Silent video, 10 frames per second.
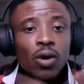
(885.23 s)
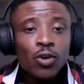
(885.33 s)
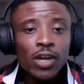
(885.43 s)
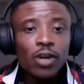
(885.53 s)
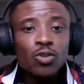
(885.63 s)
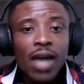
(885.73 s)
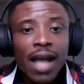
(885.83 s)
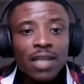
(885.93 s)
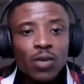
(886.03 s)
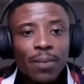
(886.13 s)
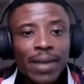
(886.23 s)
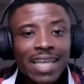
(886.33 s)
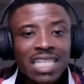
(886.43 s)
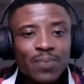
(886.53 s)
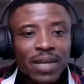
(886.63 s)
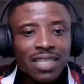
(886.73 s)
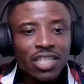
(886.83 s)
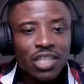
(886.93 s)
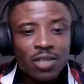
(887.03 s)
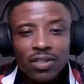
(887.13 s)
You can also ask, what are my
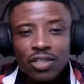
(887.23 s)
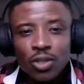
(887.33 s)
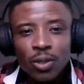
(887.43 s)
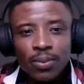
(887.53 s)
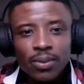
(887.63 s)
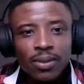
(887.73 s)
expectations for the job?